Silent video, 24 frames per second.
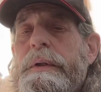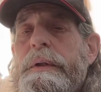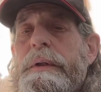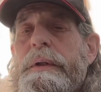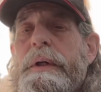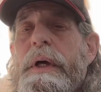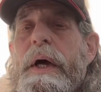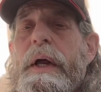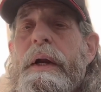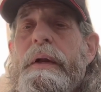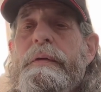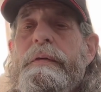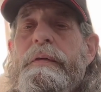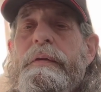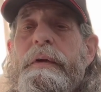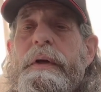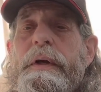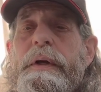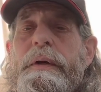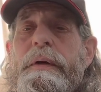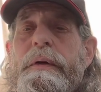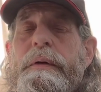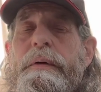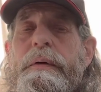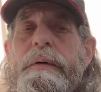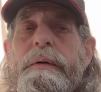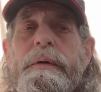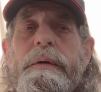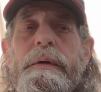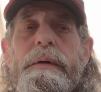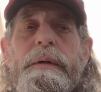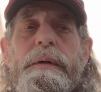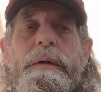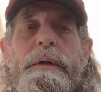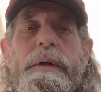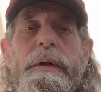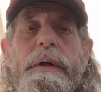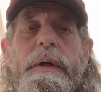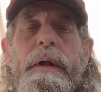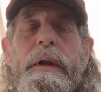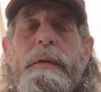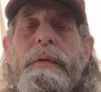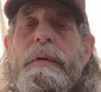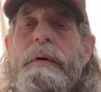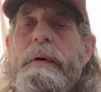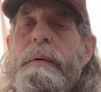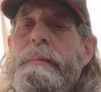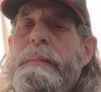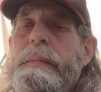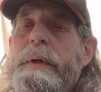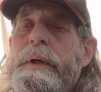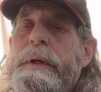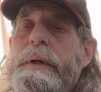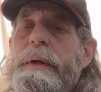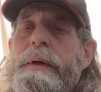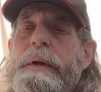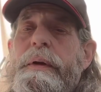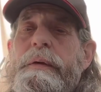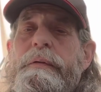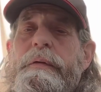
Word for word: Got a signal. I thought, man, that